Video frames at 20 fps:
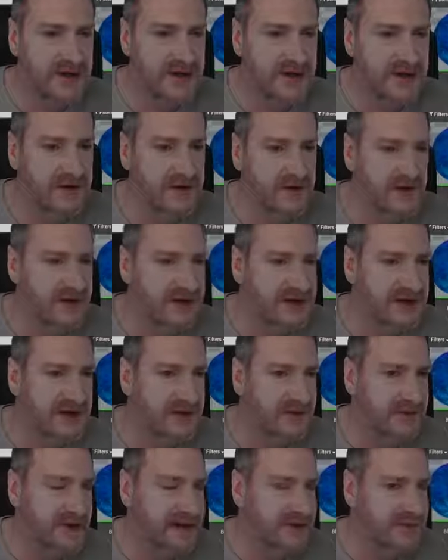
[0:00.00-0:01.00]
I think when we
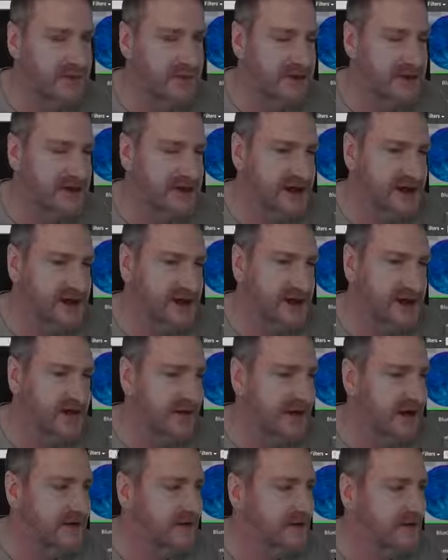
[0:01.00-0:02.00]
start
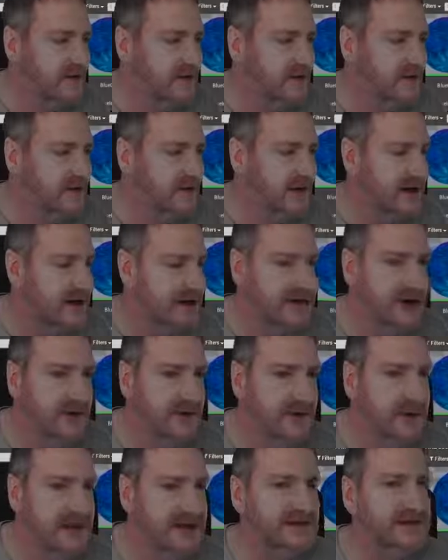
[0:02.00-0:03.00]
decorating the level and I
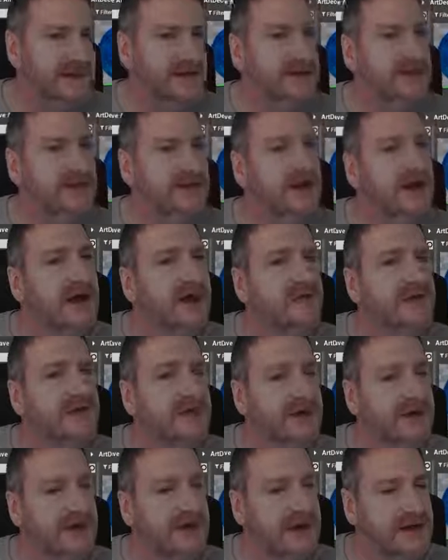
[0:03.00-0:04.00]
start placing these around, we'll
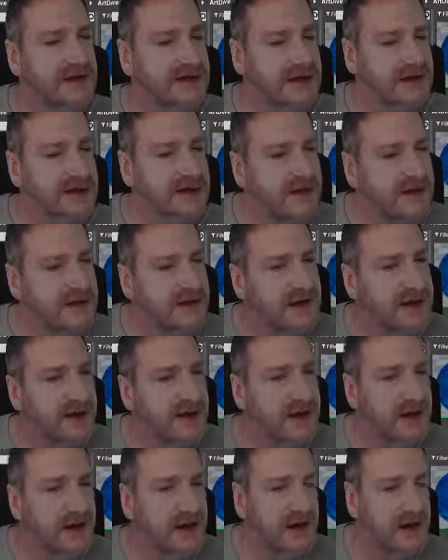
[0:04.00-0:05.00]
look at that sort of thing
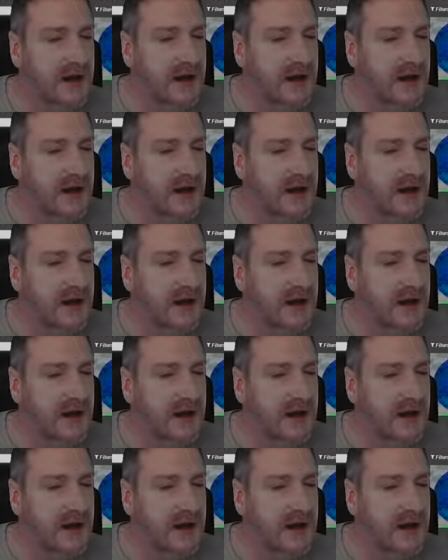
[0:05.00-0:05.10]
then.